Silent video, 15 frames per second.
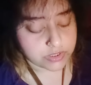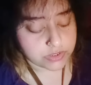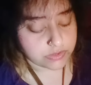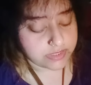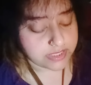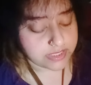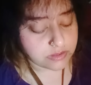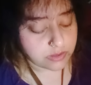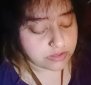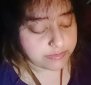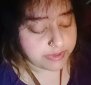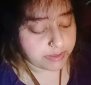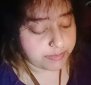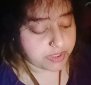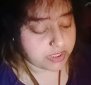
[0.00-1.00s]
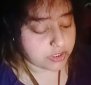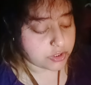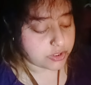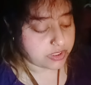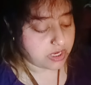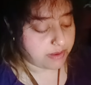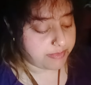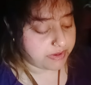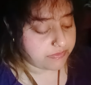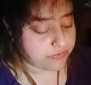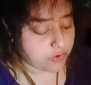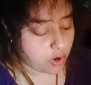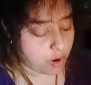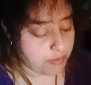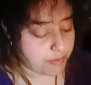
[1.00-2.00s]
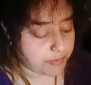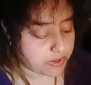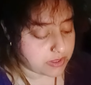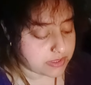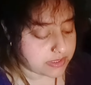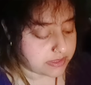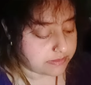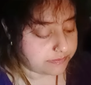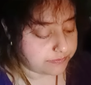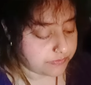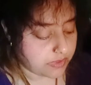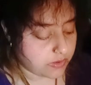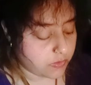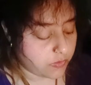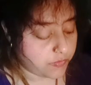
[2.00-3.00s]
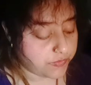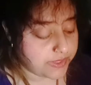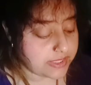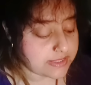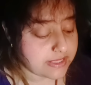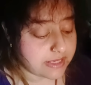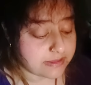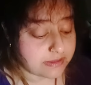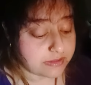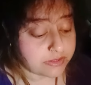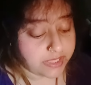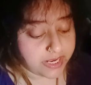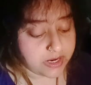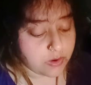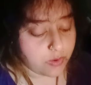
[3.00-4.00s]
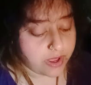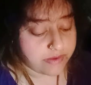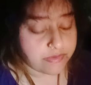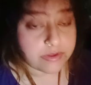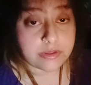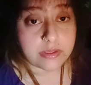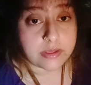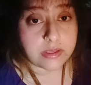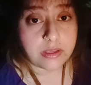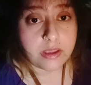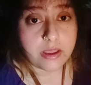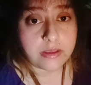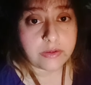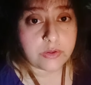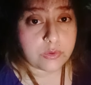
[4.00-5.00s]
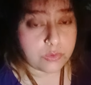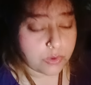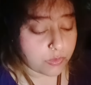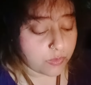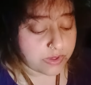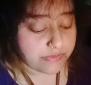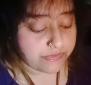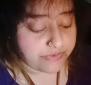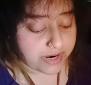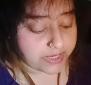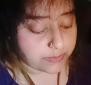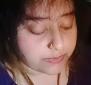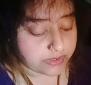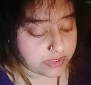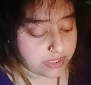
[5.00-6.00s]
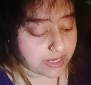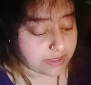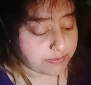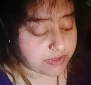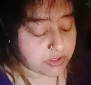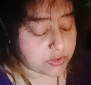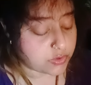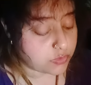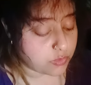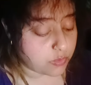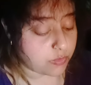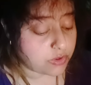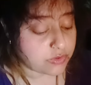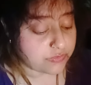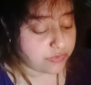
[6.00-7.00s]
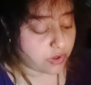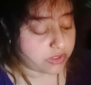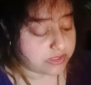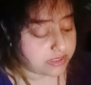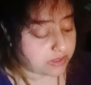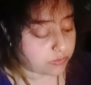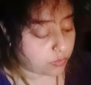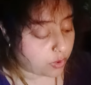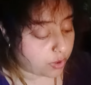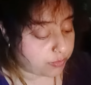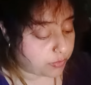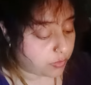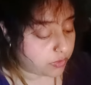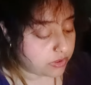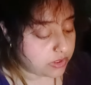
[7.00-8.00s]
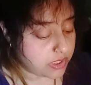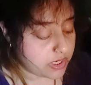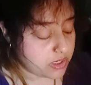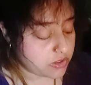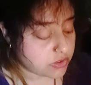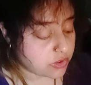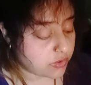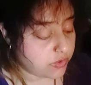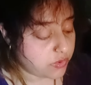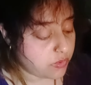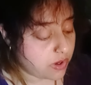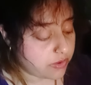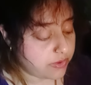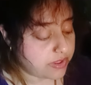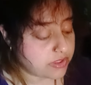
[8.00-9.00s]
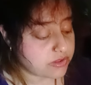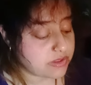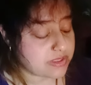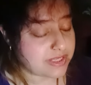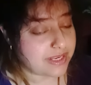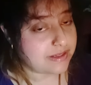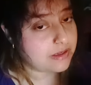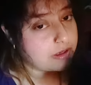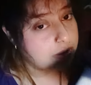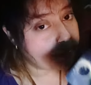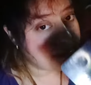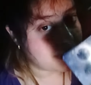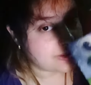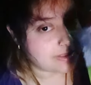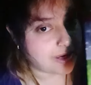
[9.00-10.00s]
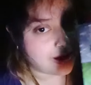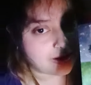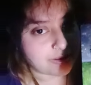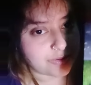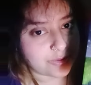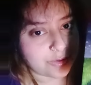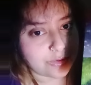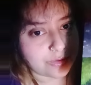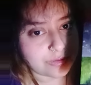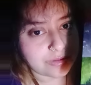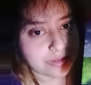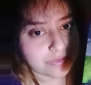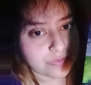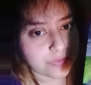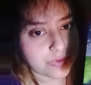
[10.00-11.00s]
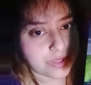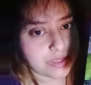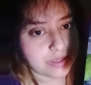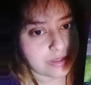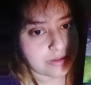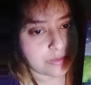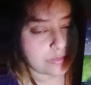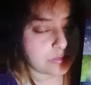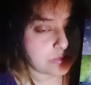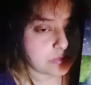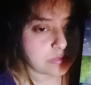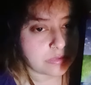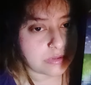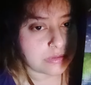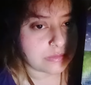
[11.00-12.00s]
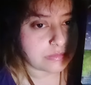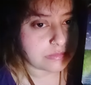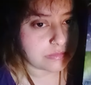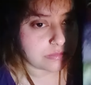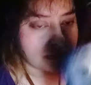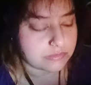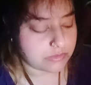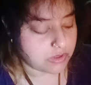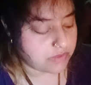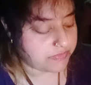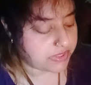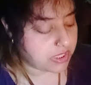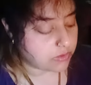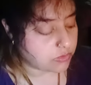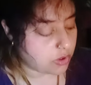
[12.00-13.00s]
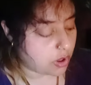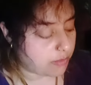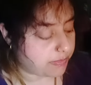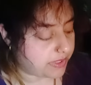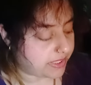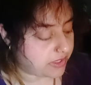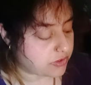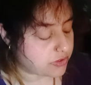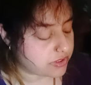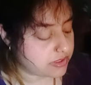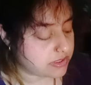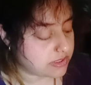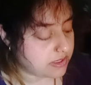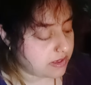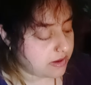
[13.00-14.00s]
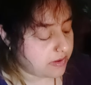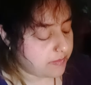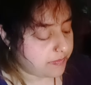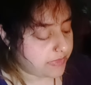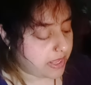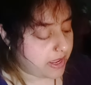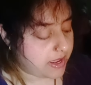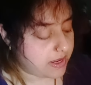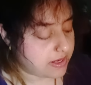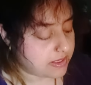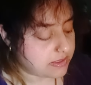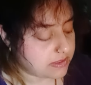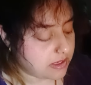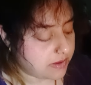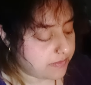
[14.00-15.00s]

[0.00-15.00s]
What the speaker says: So there's going to be communication coming from a person who feels like that they know everything, and you don't want to fight with that because you don't want to fall in that whirlpool. So you are going to stay a little bit at, you know, free, you know, without complications. And